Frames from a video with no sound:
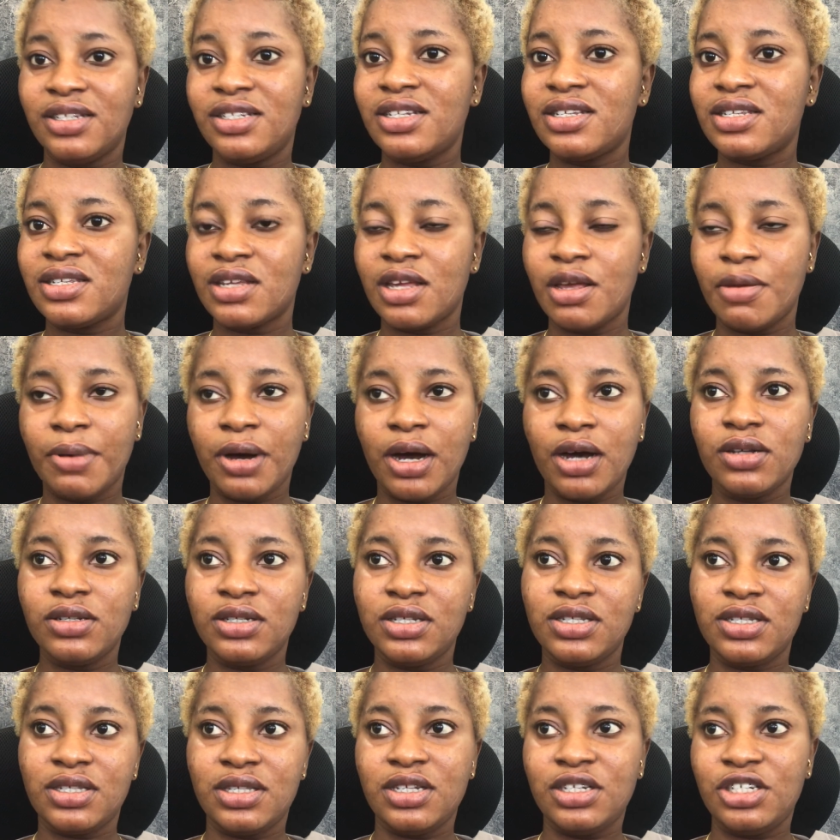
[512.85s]
This about
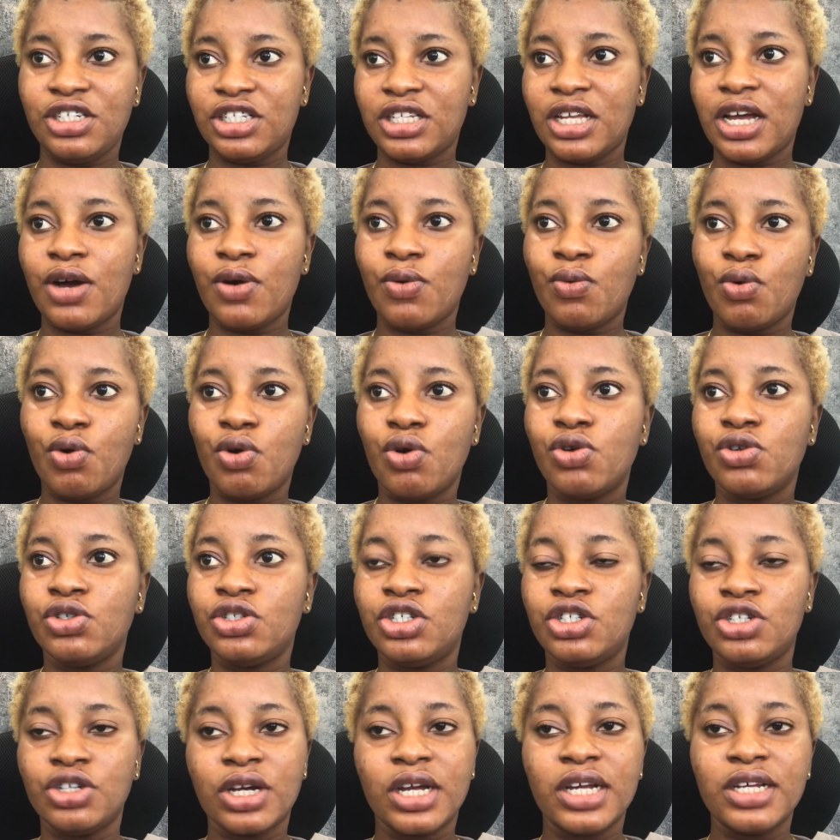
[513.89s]
this digital world,
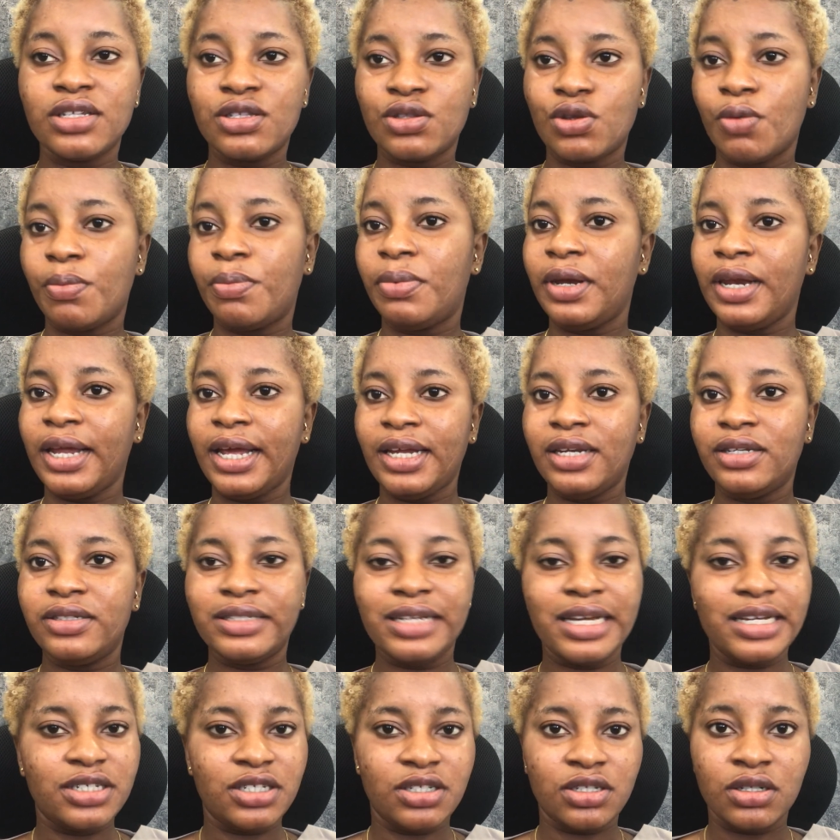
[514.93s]
you can't stop learning.
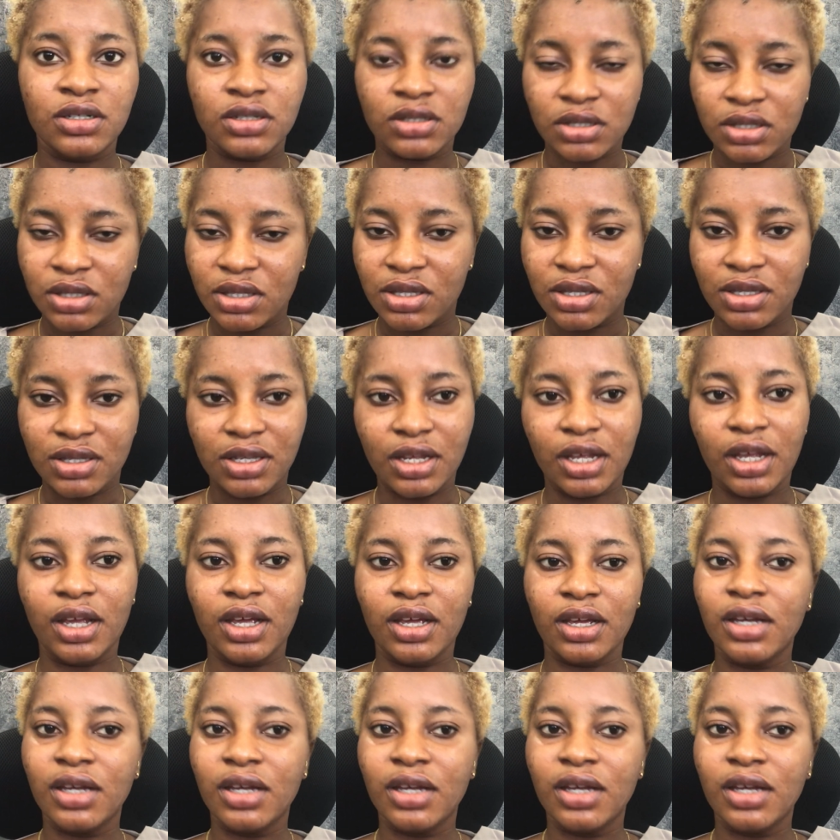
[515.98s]
That's just the